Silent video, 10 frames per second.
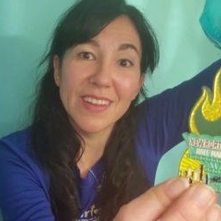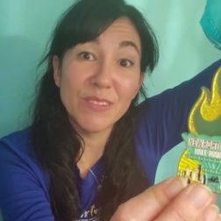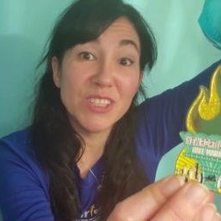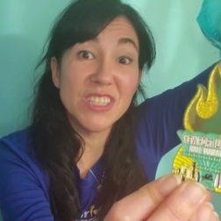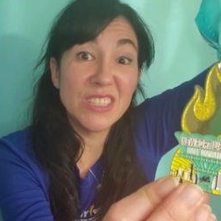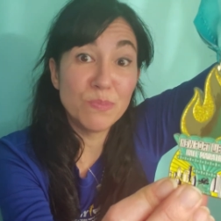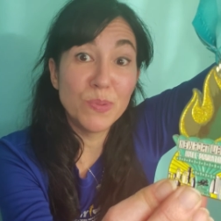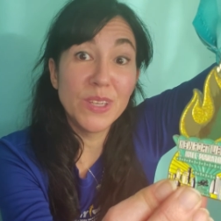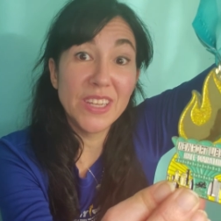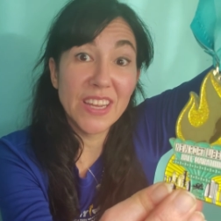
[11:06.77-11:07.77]
which is
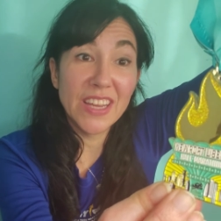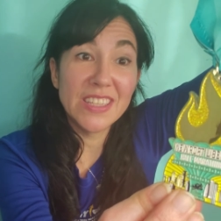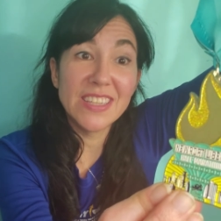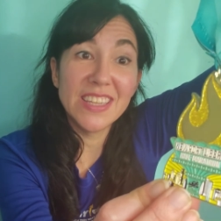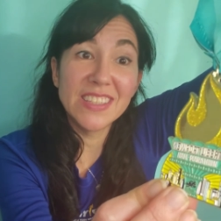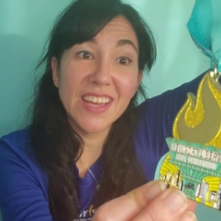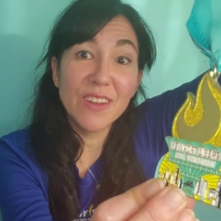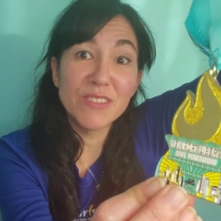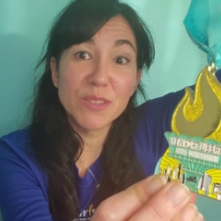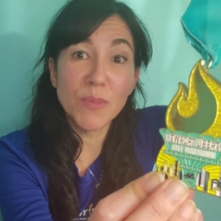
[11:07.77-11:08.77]
pretty nice. It's kind
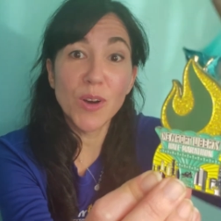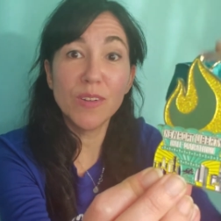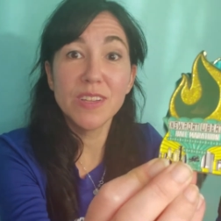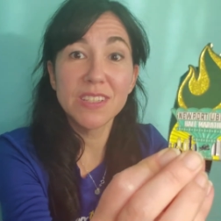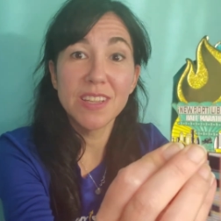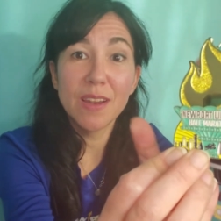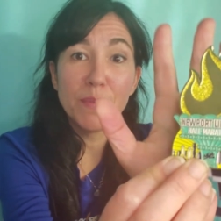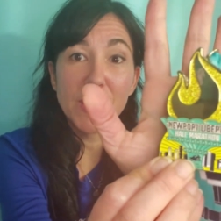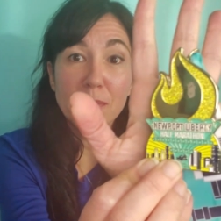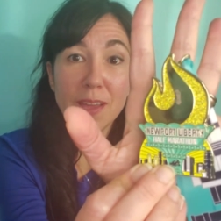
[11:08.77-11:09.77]
of small, it's not a
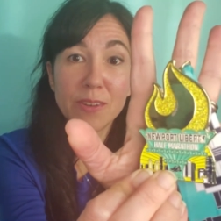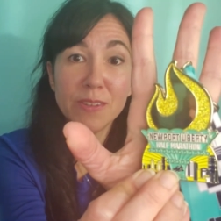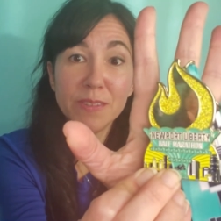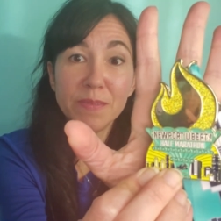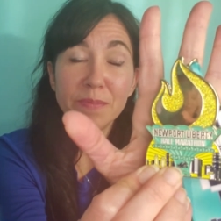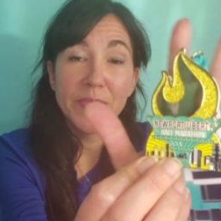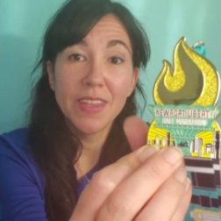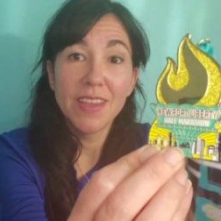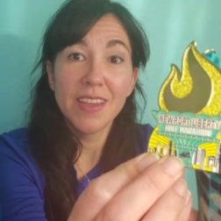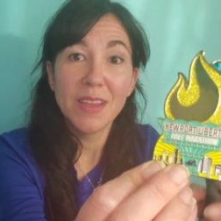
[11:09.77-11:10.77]
big medal,
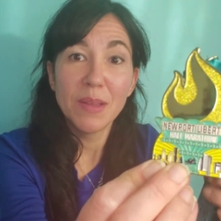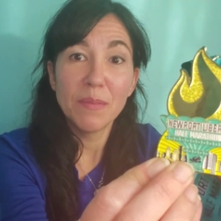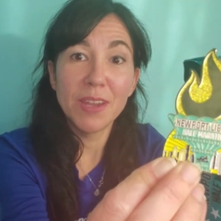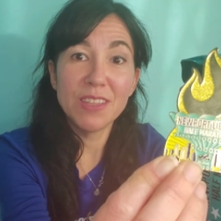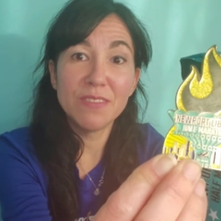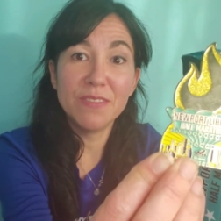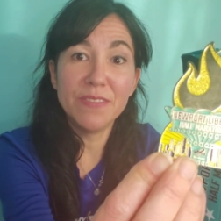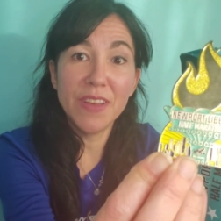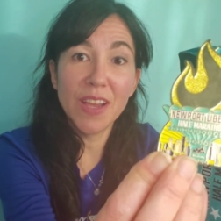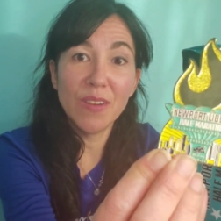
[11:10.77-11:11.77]
but it's
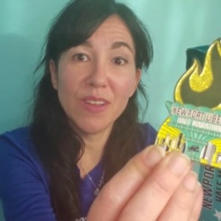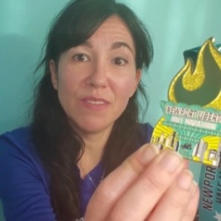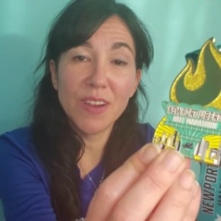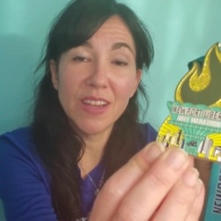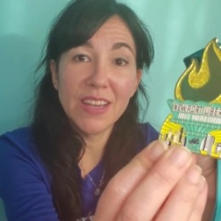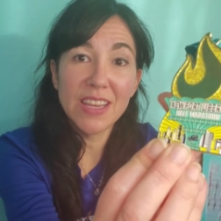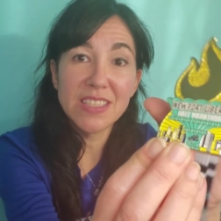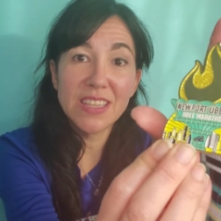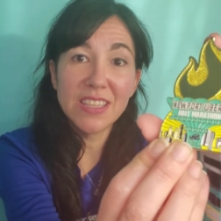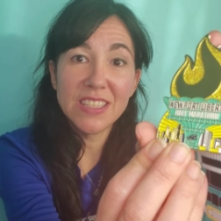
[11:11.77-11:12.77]
very, very
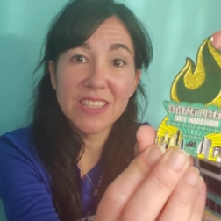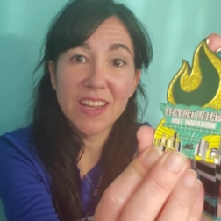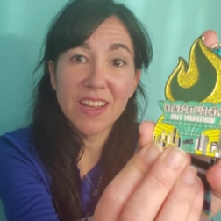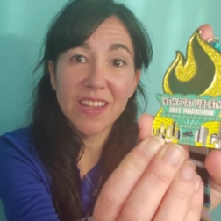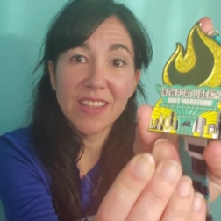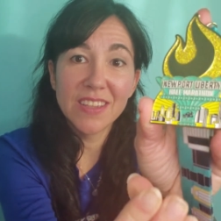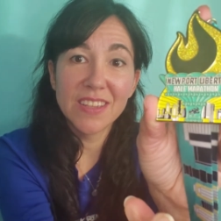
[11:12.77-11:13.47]
nicely designed.